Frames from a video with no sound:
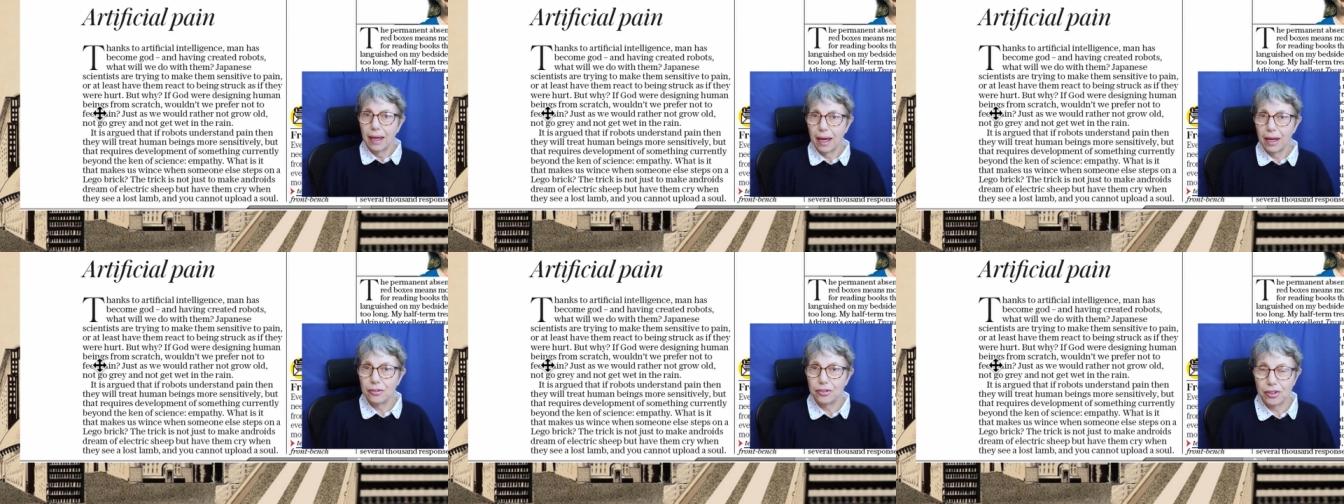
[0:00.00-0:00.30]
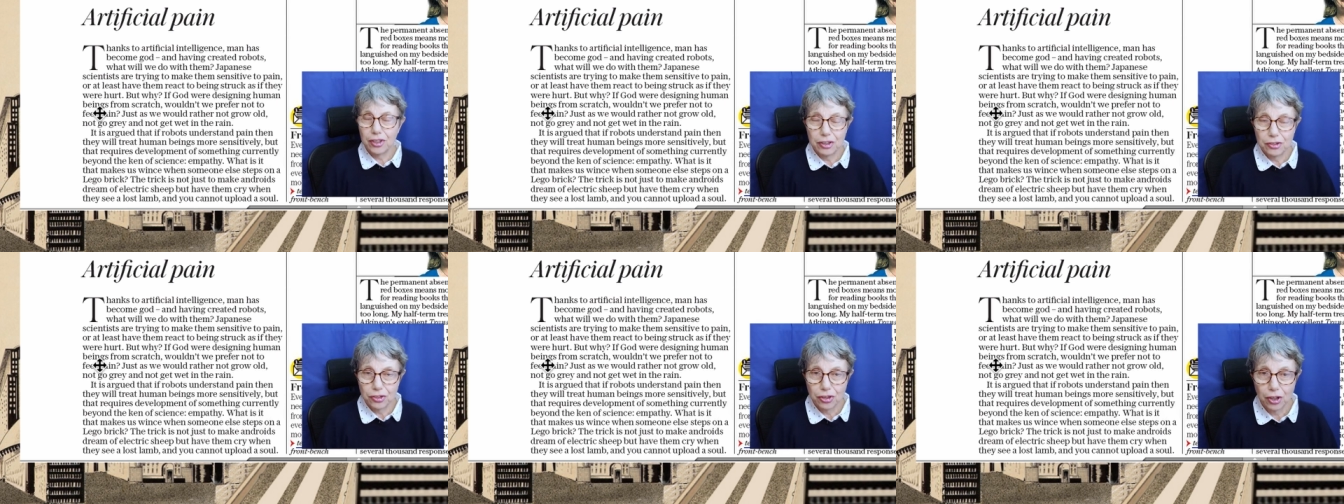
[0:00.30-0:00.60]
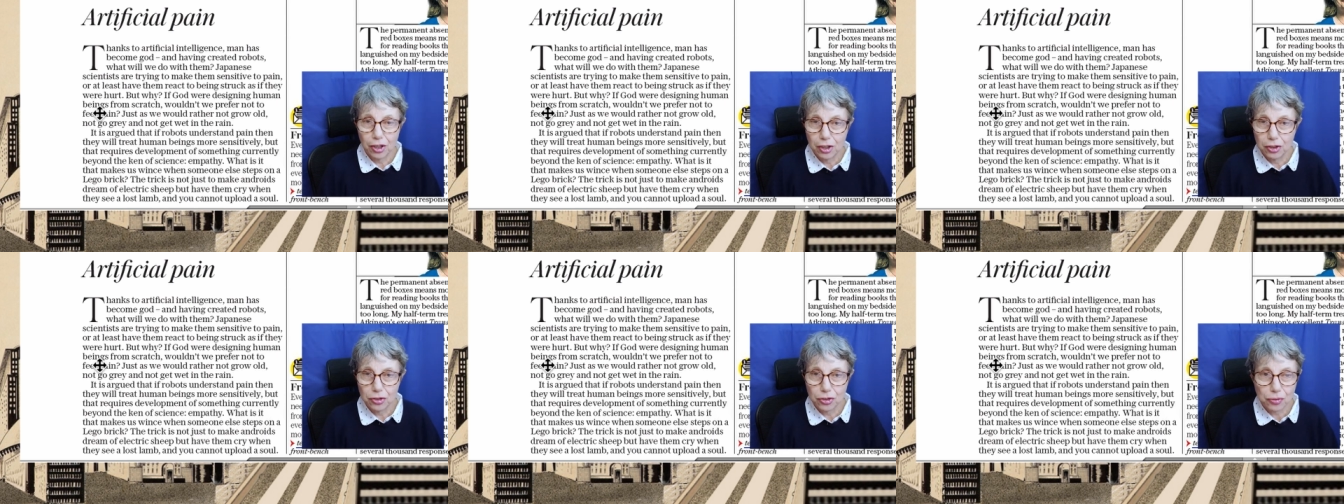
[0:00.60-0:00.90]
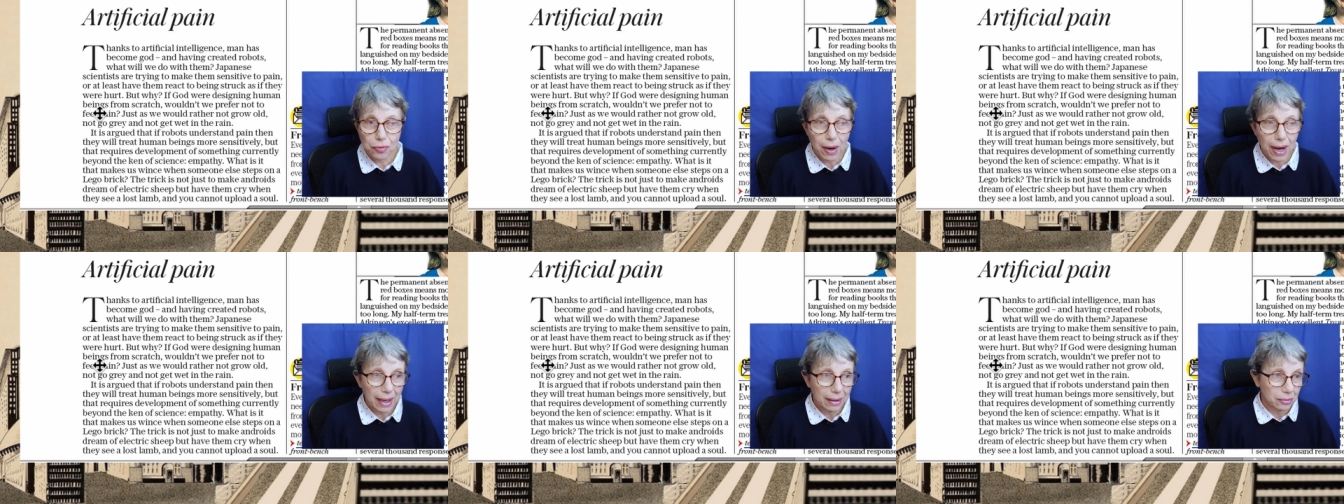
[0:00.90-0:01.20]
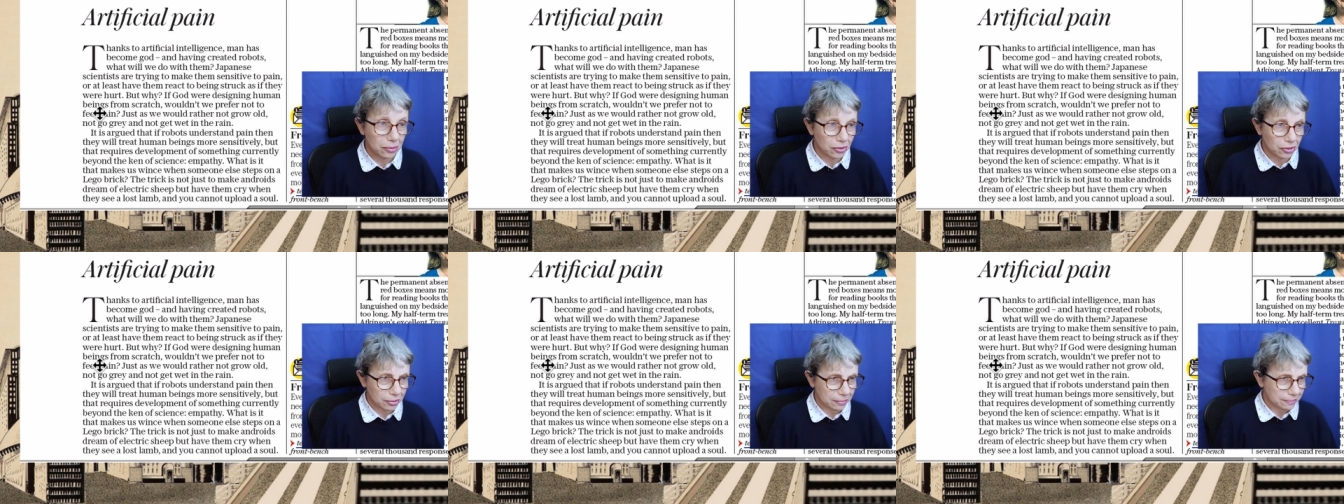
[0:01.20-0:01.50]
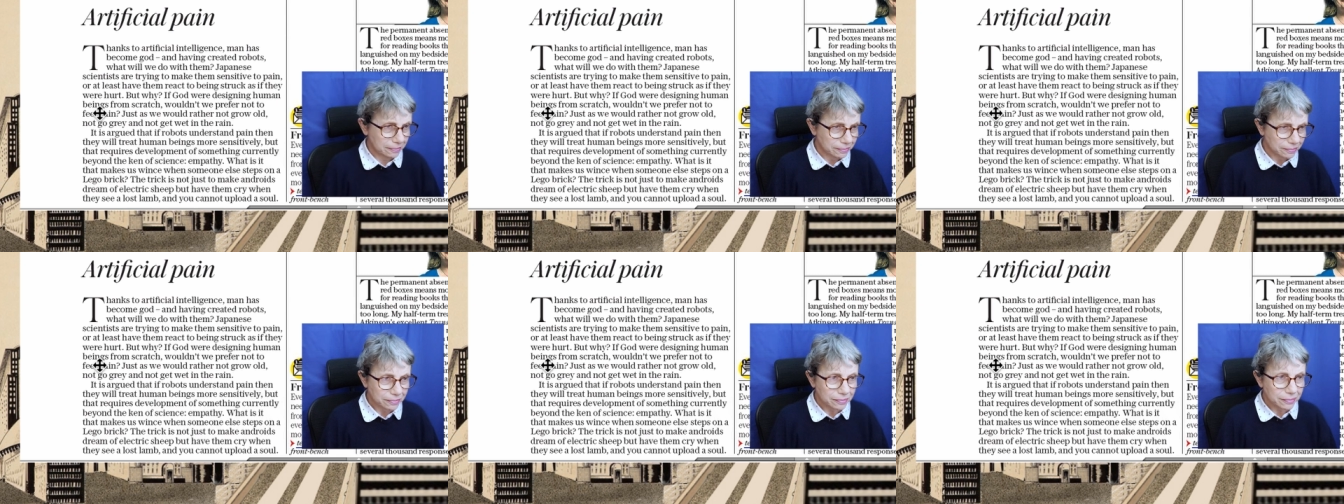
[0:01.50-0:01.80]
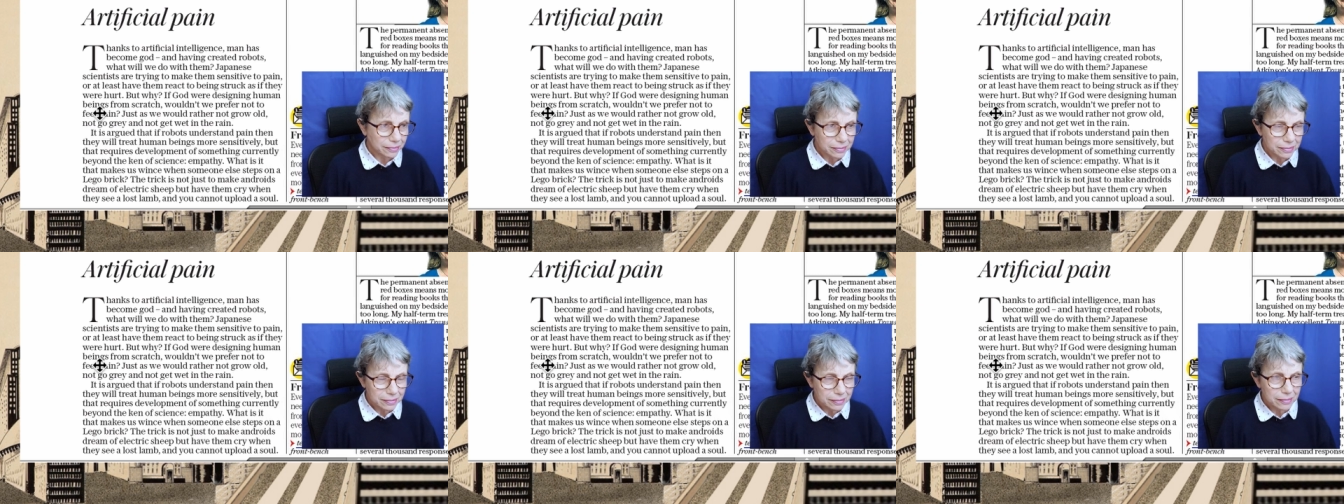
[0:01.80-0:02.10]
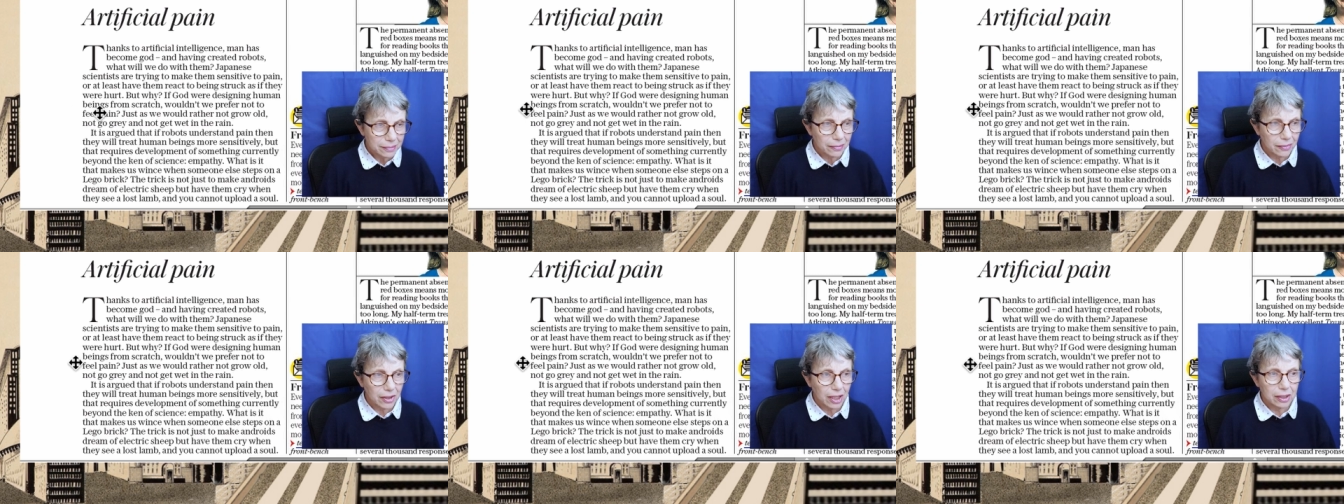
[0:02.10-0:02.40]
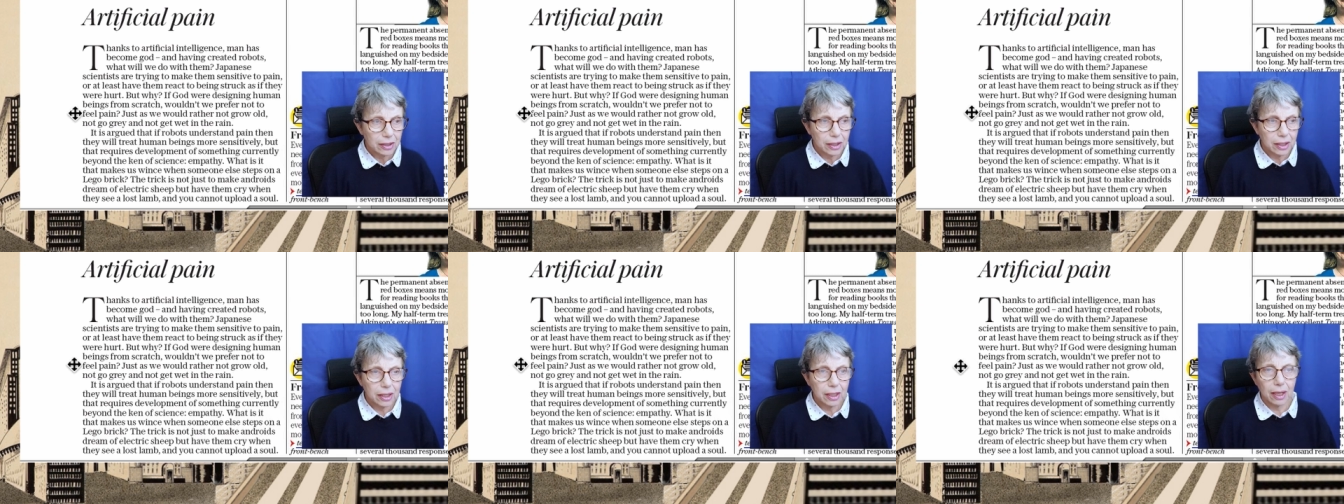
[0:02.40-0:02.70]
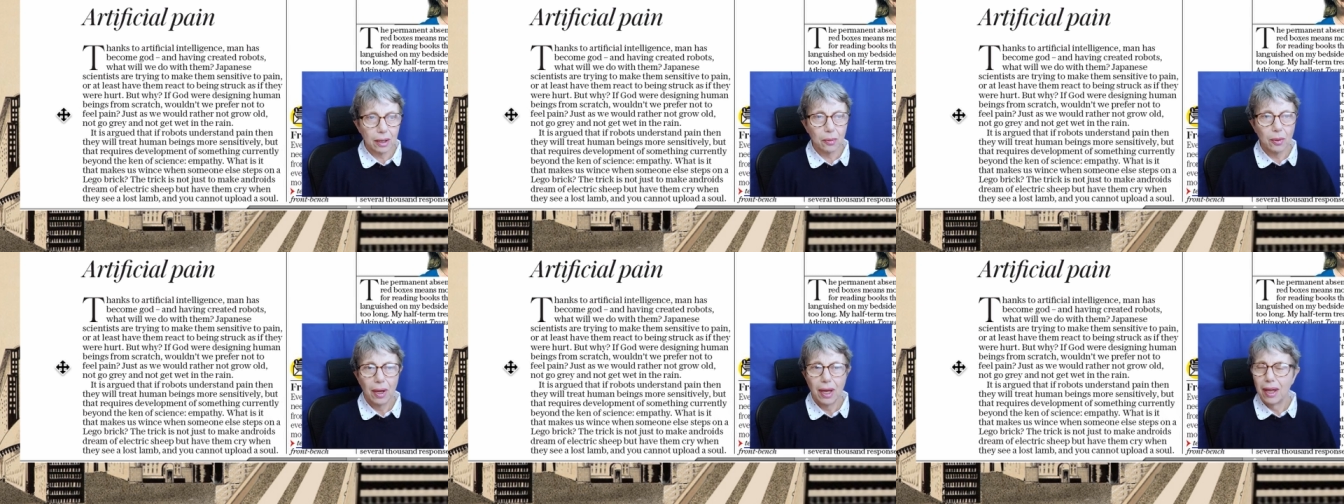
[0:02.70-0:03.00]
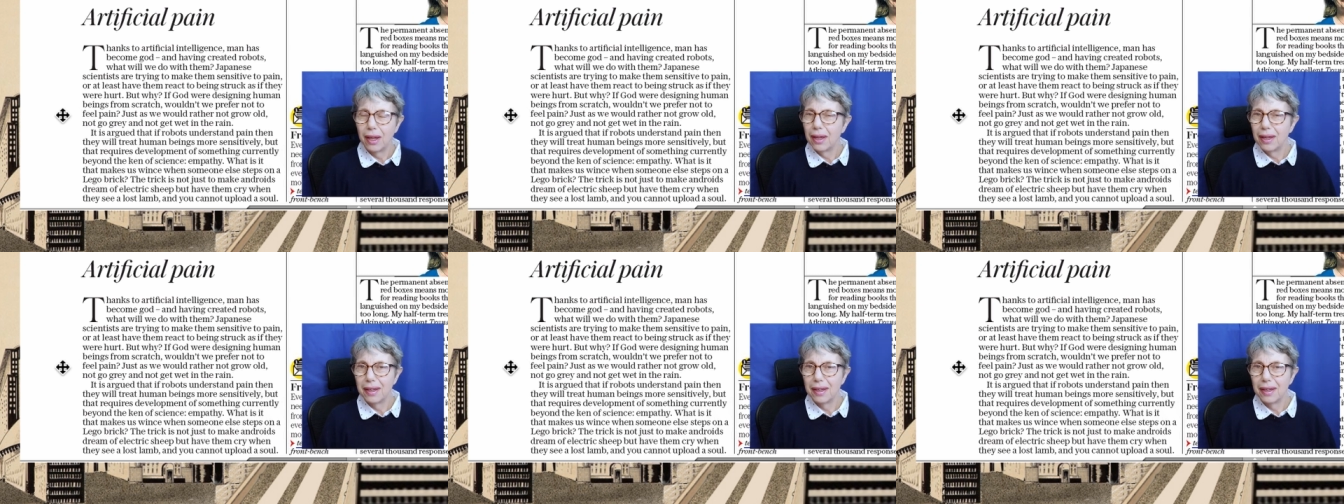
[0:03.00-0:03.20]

as he turns round. You know,